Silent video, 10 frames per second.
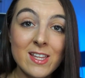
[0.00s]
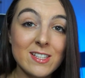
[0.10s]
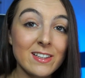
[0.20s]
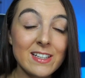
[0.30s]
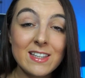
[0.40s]

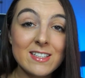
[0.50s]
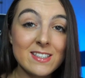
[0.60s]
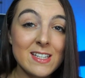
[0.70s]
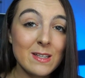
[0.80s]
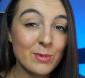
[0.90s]
to lead this
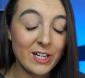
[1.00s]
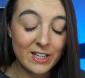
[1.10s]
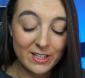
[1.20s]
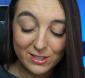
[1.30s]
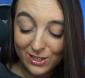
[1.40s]
team
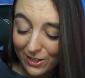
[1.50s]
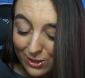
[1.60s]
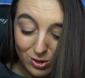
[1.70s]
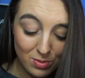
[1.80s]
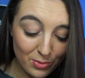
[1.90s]
to the
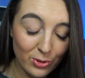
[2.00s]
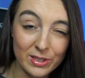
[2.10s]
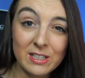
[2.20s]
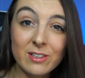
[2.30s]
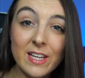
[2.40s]
Super Bowl. And
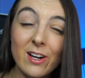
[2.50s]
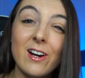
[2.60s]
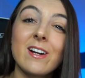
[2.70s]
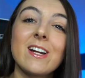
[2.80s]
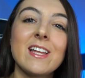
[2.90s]
here they
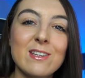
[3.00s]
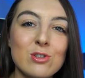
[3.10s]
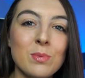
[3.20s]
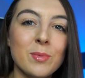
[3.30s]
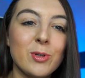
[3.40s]
are in the
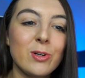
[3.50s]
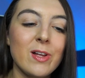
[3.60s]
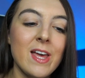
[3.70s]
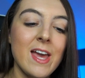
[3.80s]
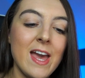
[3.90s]
Super Bowl.
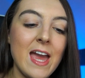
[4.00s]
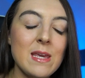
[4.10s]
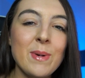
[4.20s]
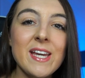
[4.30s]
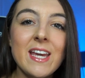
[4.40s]
And he
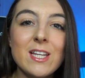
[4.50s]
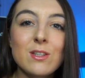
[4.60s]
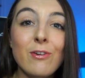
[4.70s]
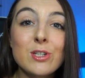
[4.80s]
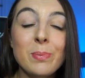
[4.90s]
might get his
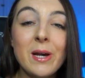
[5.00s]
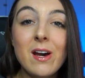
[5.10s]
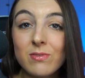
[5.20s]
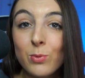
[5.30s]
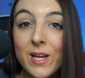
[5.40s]
first
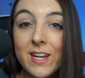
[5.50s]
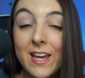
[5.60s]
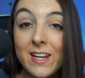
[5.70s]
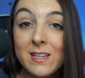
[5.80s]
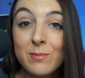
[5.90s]
playoff win
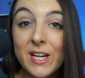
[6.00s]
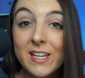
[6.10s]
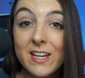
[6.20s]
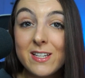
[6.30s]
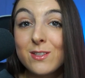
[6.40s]
and he might
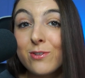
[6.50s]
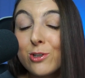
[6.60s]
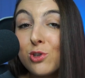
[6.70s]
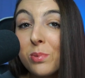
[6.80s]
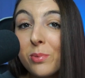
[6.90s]
get his
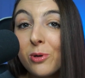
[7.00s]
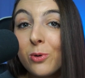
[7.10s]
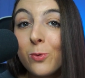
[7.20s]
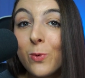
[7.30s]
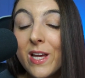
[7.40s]
first Super
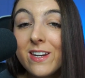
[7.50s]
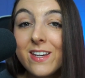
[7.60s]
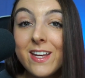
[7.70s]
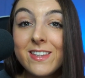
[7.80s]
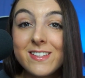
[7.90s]
Bowl win
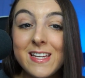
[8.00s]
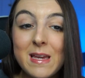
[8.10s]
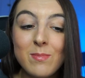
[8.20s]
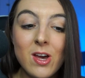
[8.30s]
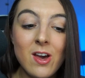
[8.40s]
in the
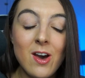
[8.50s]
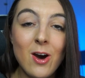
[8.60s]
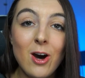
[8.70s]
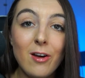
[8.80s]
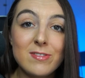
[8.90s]
same
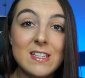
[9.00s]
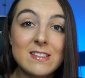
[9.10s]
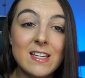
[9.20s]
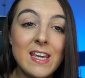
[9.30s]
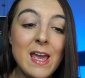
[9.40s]

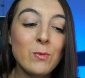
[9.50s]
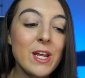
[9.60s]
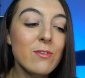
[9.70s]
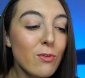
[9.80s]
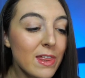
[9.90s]
offseason. And what
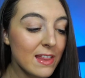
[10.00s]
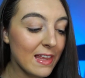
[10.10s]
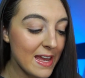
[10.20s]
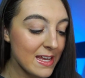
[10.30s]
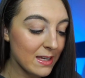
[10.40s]
I really
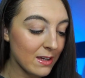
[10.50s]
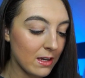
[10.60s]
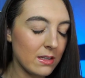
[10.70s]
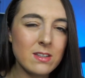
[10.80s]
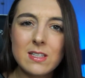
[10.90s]
like
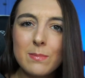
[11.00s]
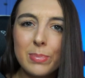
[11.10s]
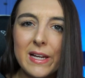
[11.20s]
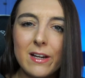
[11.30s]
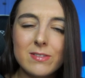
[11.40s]
in the same
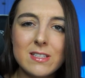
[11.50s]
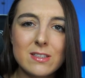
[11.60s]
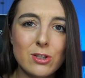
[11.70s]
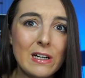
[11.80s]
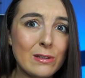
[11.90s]
playoff season,
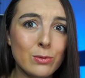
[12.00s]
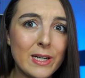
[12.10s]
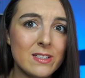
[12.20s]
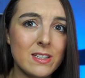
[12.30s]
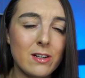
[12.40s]
sorry, I don't know why
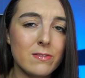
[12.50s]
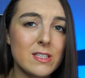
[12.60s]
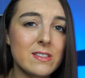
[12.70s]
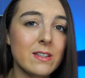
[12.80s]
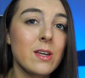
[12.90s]
I said
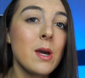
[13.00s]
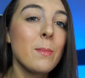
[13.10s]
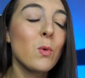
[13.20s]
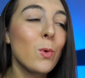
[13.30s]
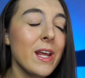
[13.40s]
offseason,
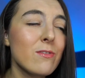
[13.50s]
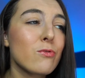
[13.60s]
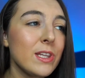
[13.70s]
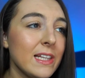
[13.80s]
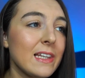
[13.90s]
but what I
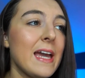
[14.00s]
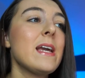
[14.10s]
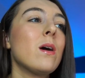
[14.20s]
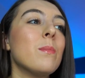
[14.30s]
really like